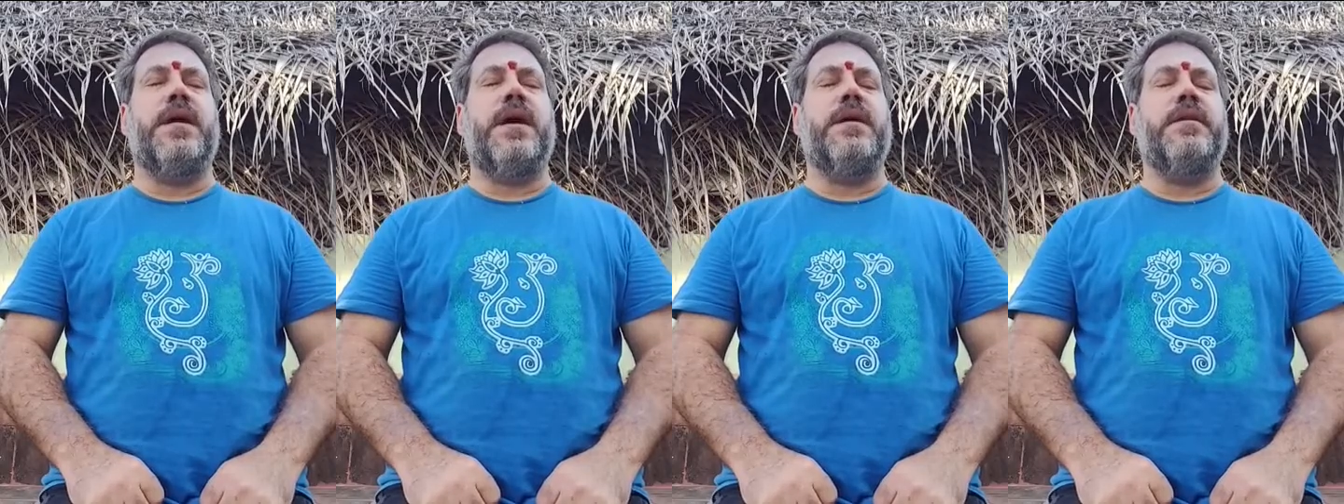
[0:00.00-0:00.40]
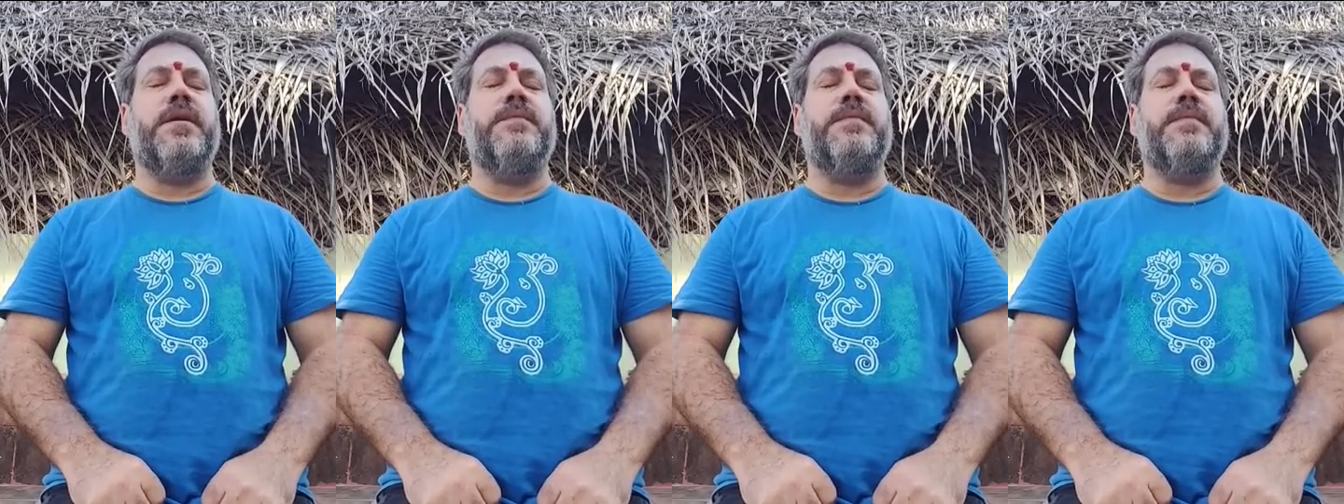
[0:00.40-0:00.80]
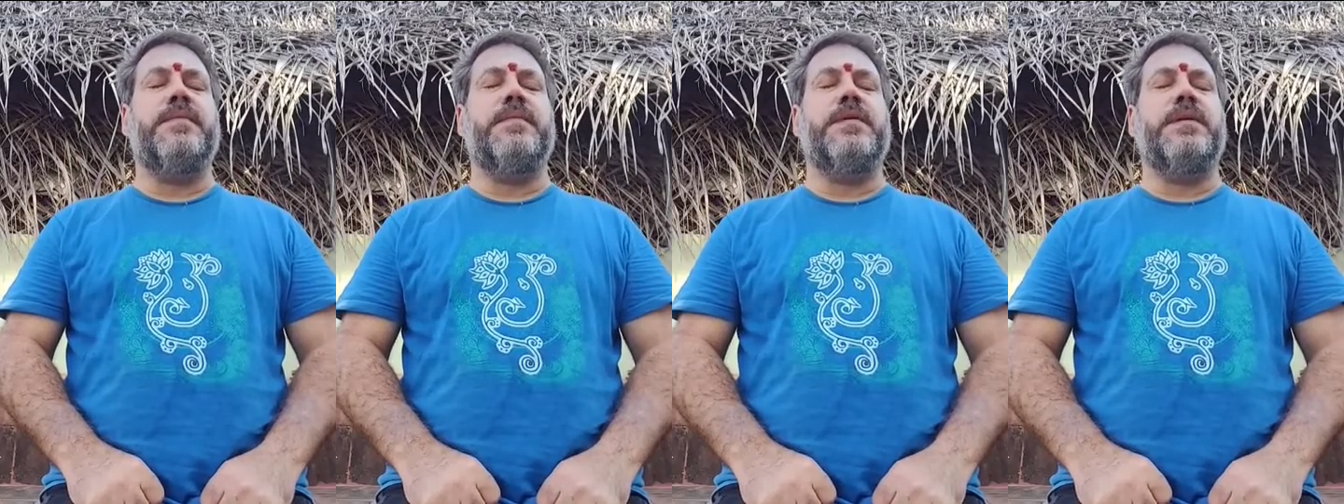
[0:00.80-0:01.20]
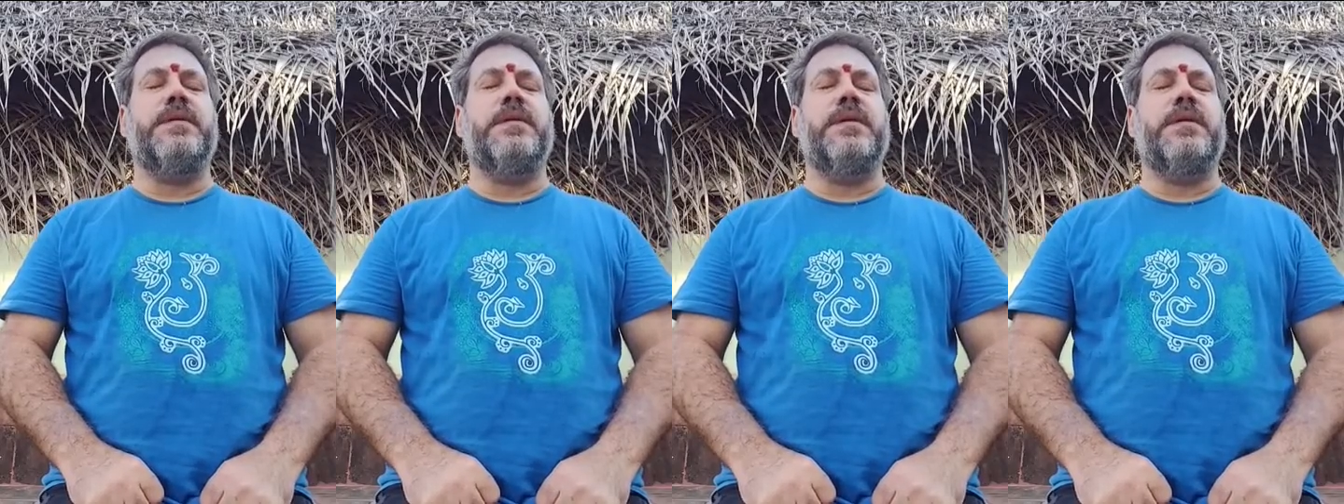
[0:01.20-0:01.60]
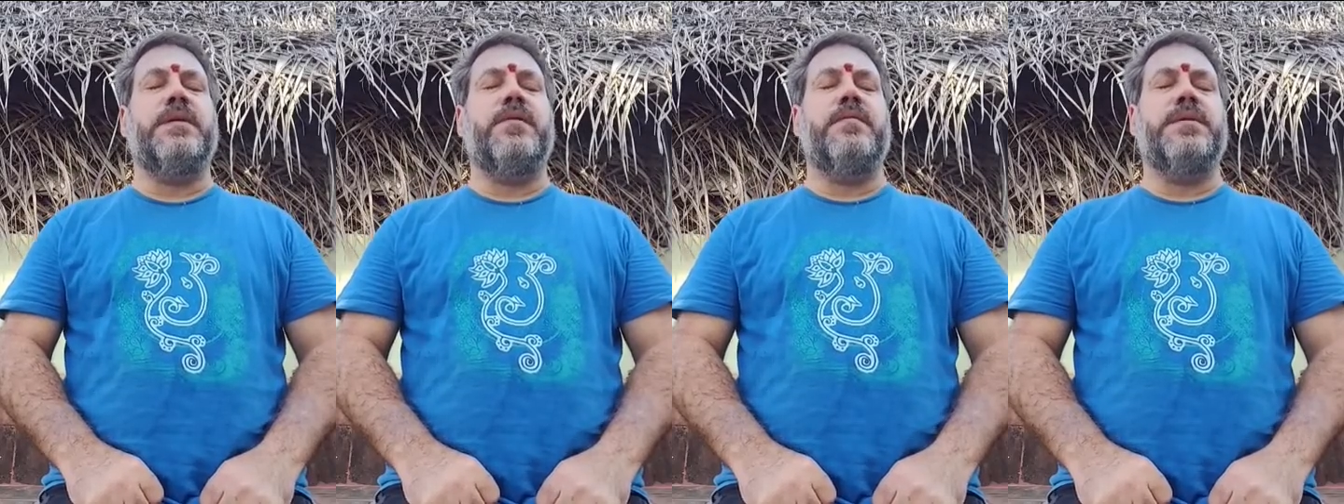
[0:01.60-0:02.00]
the Adyam.
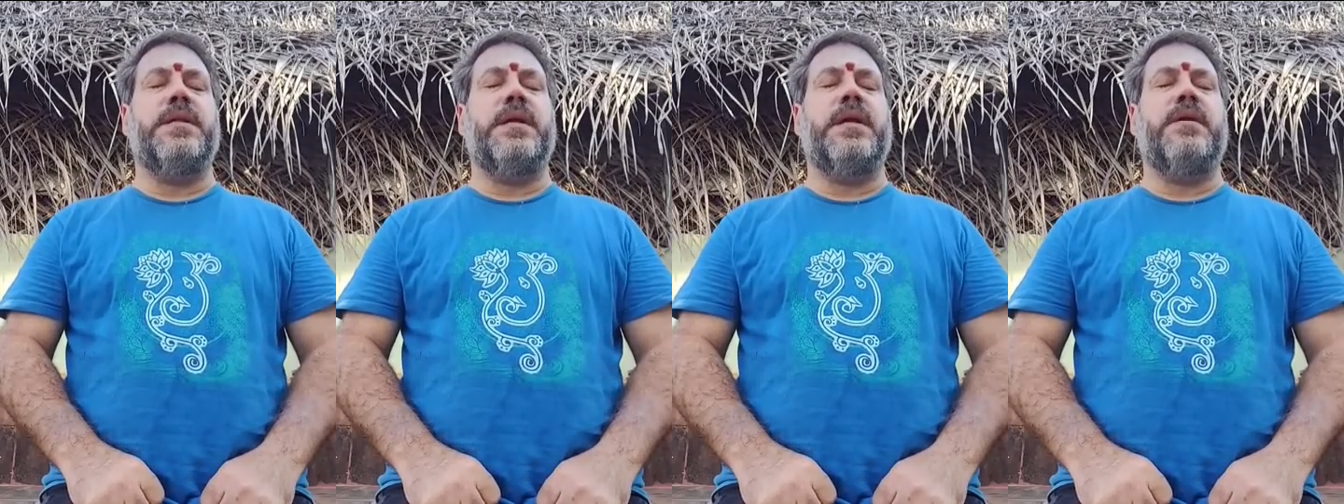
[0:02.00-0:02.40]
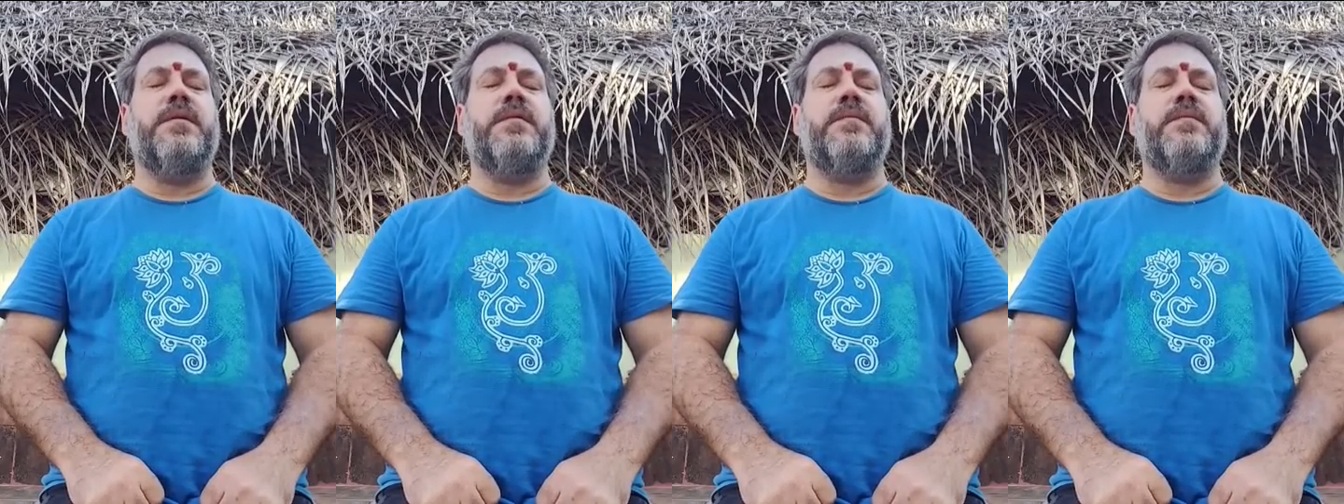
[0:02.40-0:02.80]
Breathing out,